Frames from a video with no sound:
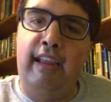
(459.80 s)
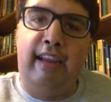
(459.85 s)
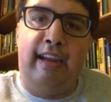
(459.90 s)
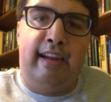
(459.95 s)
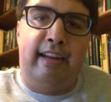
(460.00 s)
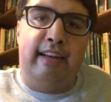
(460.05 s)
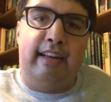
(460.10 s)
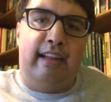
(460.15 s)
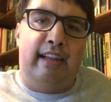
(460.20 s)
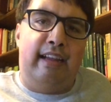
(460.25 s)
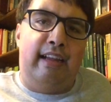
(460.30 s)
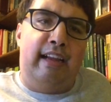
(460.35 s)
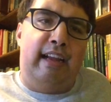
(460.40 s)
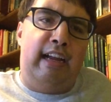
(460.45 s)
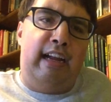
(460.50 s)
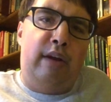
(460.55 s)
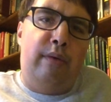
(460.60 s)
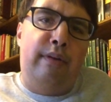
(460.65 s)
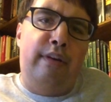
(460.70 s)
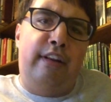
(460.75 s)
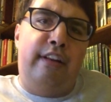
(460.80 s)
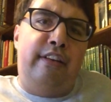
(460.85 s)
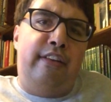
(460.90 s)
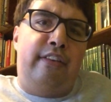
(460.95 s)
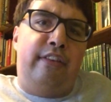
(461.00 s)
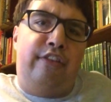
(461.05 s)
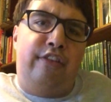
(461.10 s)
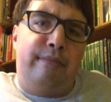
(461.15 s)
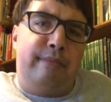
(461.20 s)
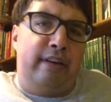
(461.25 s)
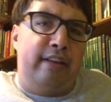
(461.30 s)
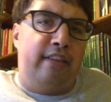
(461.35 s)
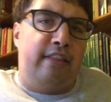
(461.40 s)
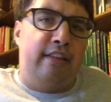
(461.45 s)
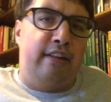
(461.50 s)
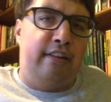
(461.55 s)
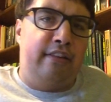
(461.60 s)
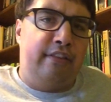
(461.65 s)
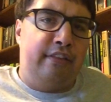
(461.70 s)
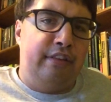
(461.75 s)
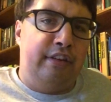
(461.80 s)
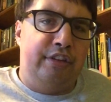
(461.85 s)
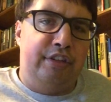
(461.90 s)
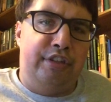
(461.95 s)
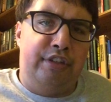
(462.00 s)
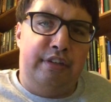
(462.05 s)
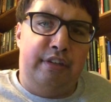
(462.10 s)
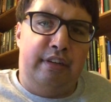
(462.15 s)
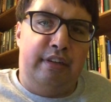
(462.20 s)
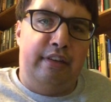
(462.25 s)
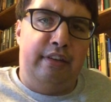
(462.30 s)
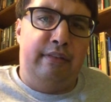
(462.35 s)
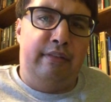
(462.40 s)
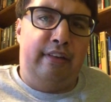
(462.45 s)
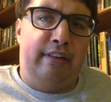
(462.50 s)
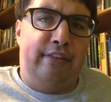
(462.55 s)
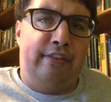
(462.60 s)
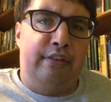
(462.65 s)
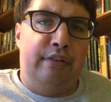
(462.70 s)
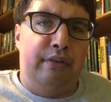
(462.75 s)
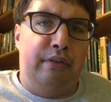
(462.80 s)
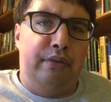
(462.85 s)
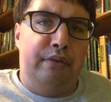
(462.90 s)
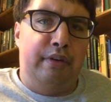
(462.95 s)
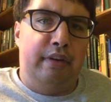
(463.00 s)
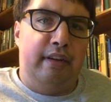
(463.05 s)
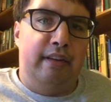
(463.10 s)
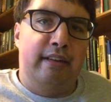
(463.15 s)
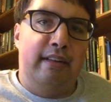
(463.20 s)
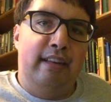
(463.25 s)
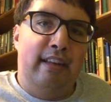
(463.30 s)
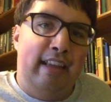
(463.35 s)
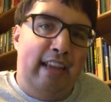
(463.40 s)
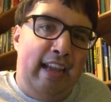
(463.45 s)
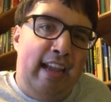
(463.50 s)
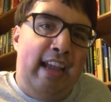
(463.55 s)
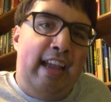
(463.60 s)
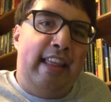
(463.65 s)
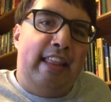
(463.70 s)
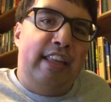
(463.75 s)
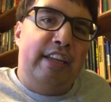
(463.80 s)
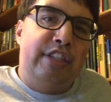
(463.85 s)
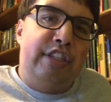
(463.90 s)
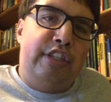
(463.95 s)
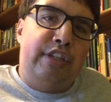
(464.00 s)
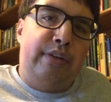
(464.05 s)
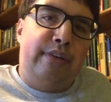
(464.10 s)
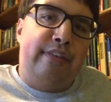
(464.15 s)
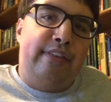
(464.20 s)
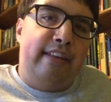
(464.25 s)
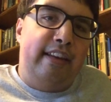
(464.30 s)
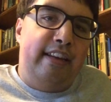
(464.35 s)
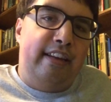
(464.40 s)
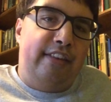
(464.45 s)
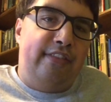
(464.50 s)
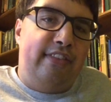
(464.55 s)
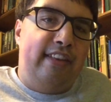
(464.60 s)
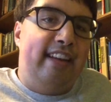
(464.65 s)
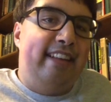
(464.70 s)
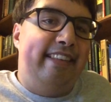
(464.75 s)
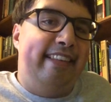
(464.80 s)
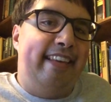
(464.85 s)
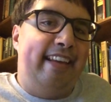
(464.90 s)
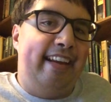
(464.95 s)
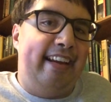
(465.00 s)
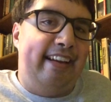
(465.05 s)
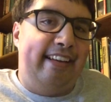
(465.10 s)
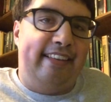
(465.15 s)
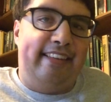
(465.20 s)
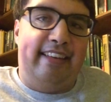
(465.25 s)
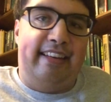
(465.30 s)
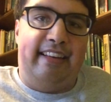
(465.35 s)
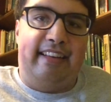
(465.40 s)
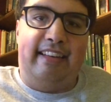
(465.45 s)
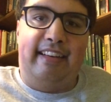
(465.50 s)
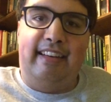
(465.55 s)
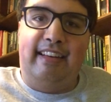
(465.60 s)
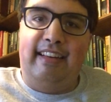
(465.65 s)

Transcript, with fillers: And I want to do my thoughts on this on Let's Go Luna. This show is, is fantastic.